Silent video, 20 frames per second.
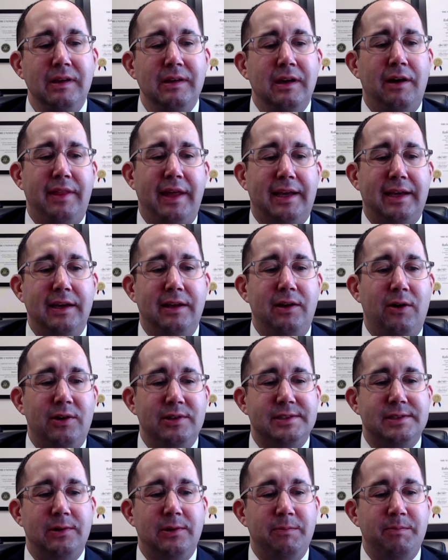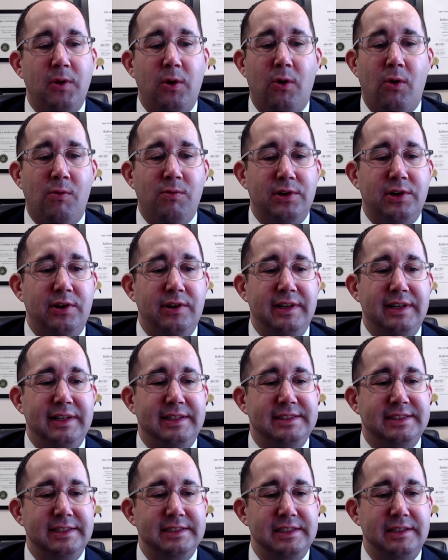They can also overturn the
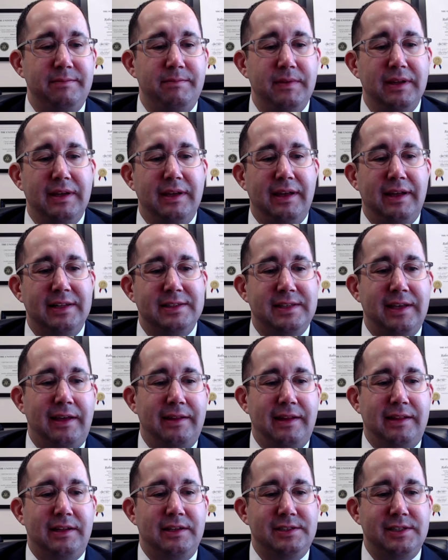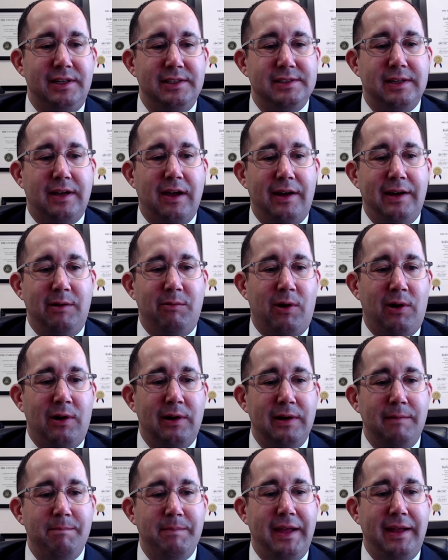decision and say that the judge got it
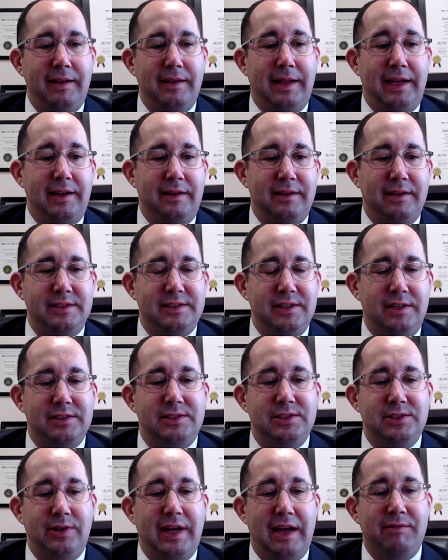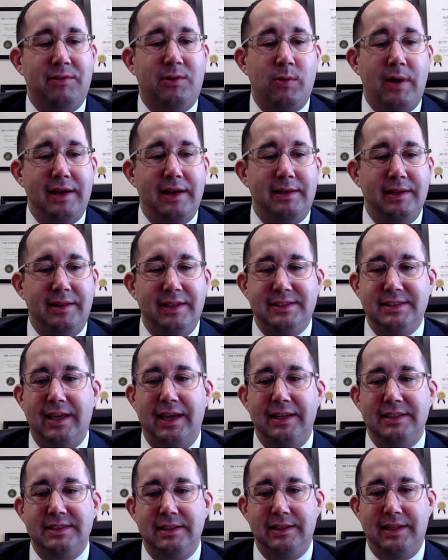wrong and the judge should have granted this
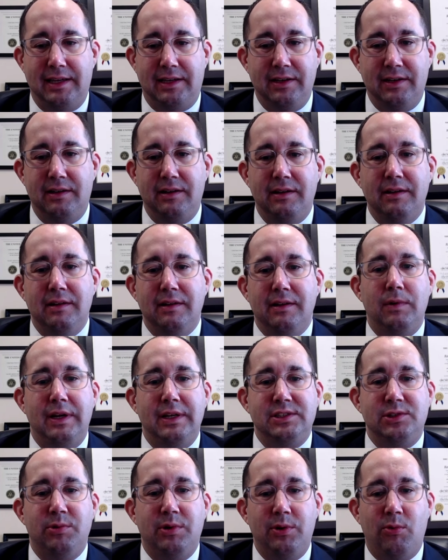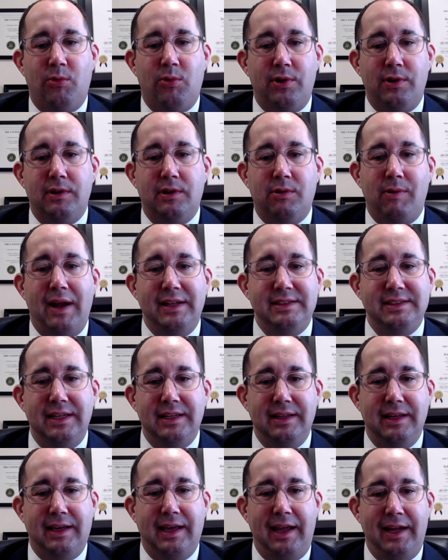case, and they could issue an order granting
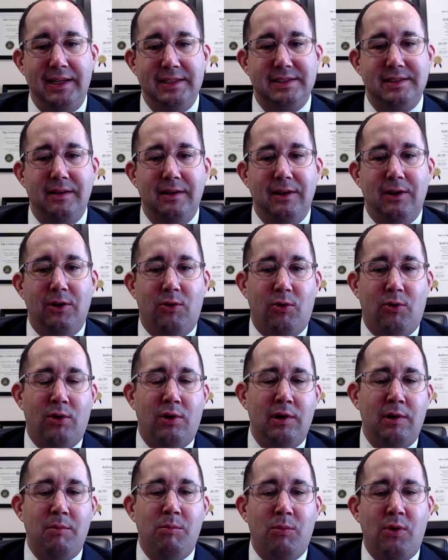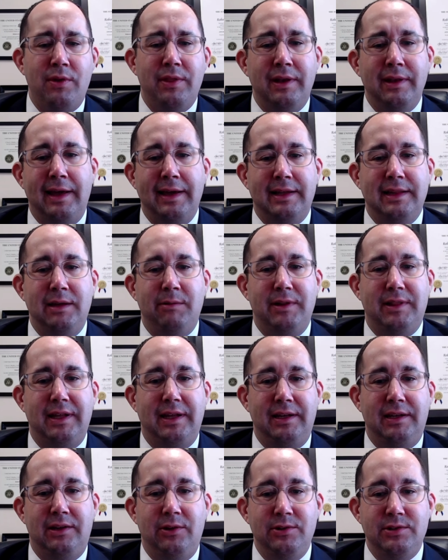the case. Or more than likely what they
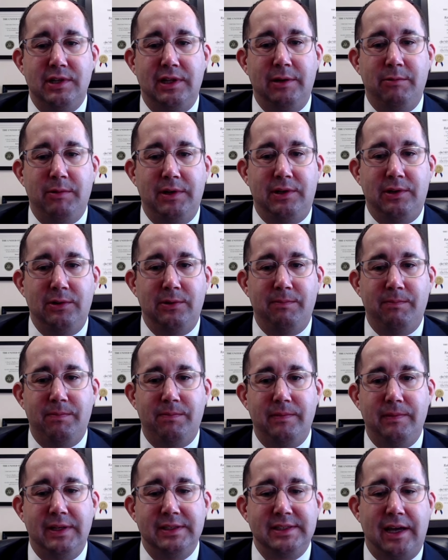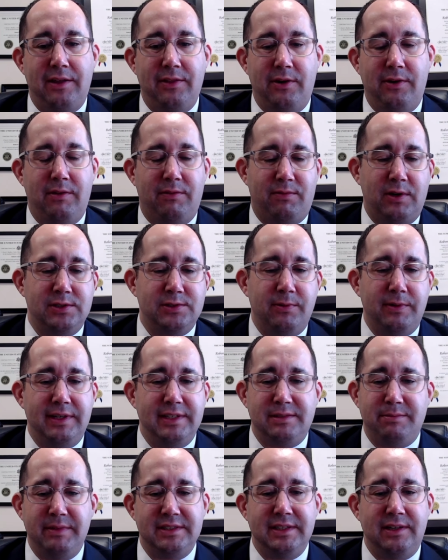usually would do is either the first one
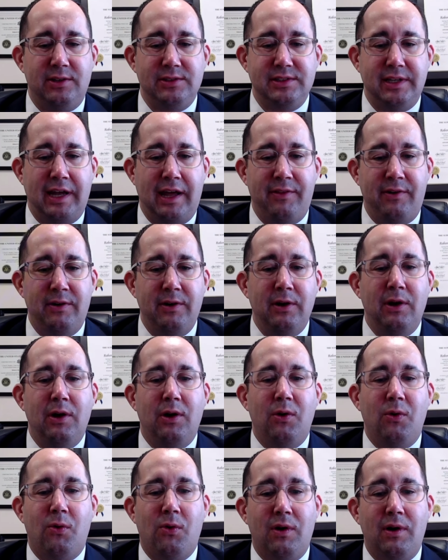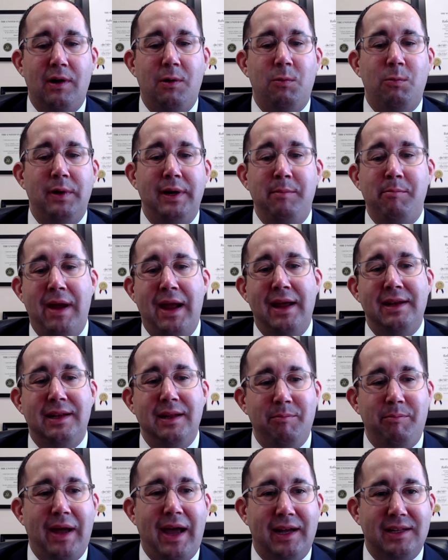dismiss it altogether or remand
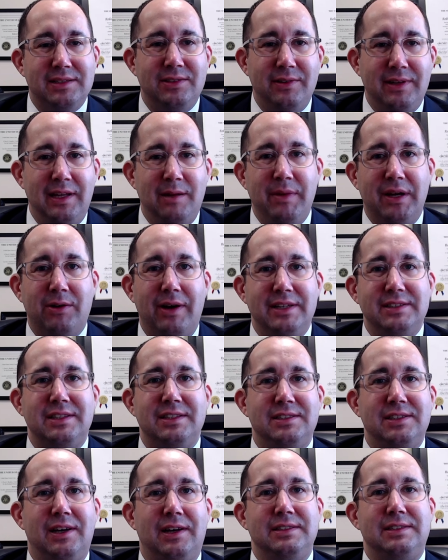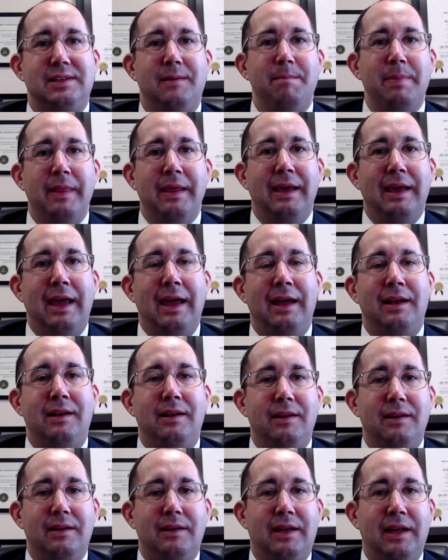it back to the immigration judge and
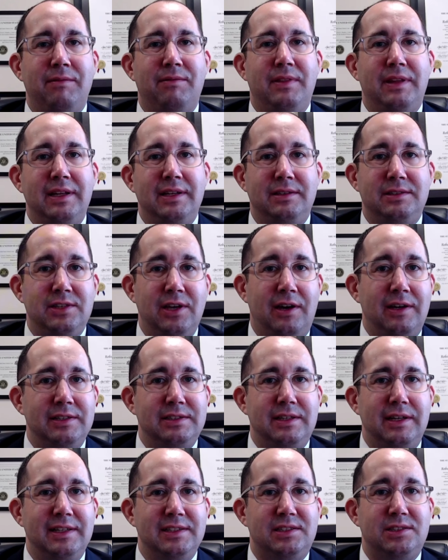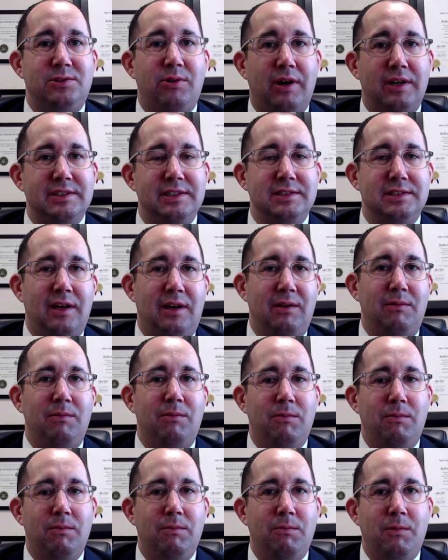give the judge instructions on
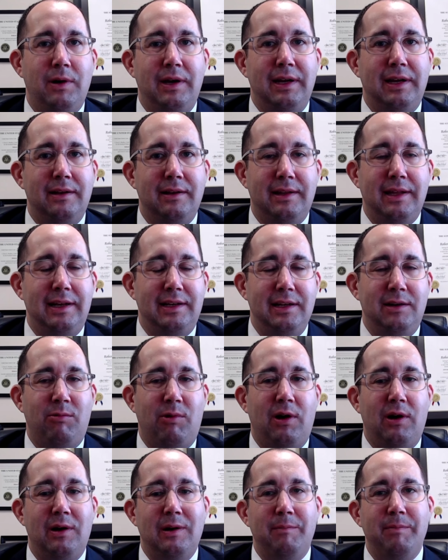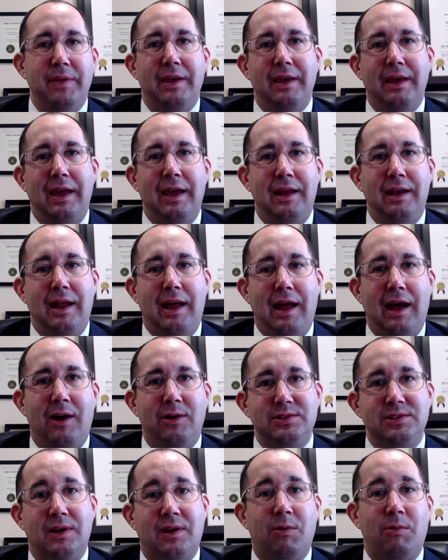what they did wrong and how
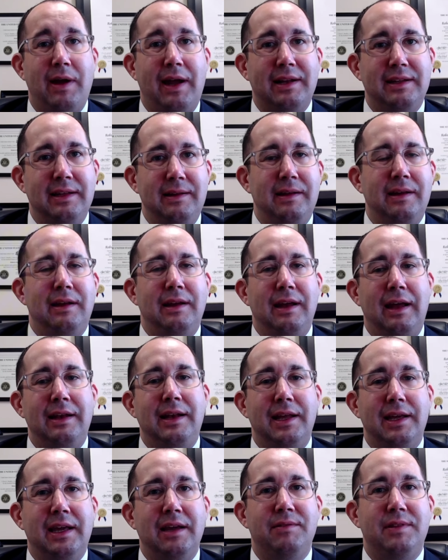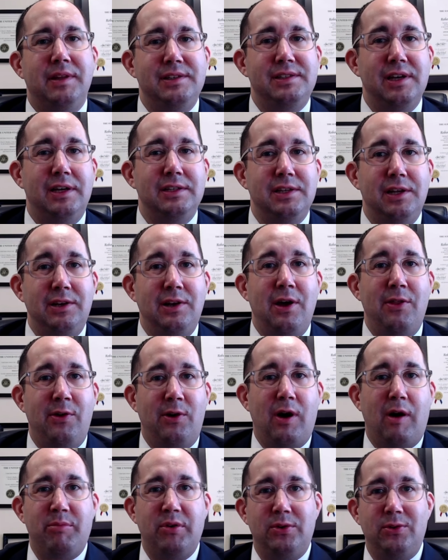to correct it, and they give the judge another
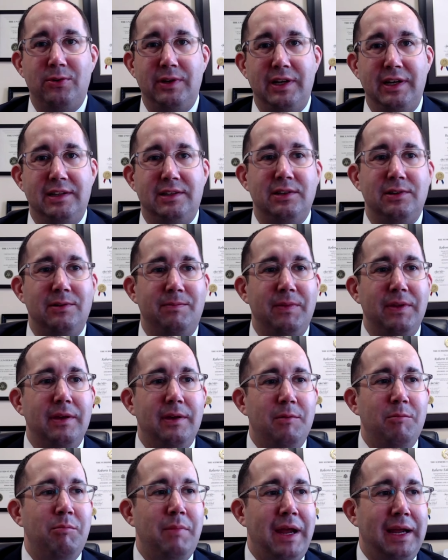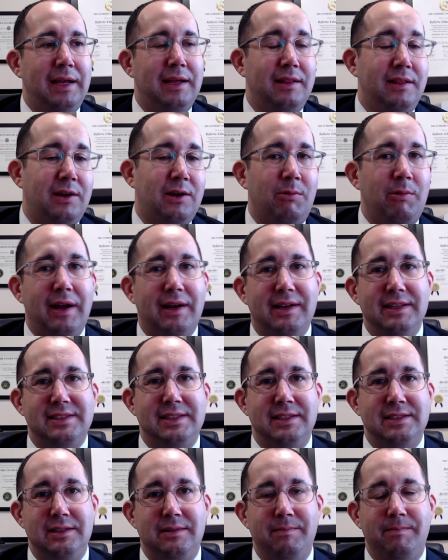opportunity to make the correct
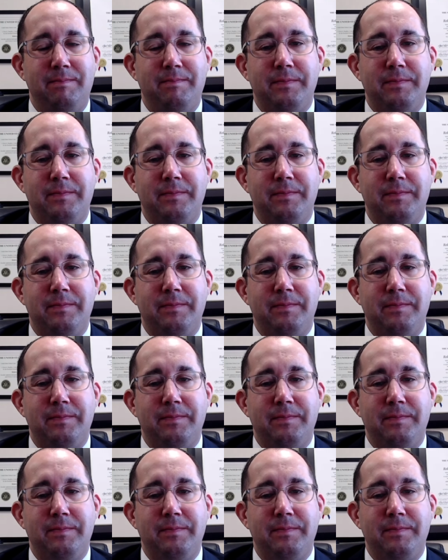decision.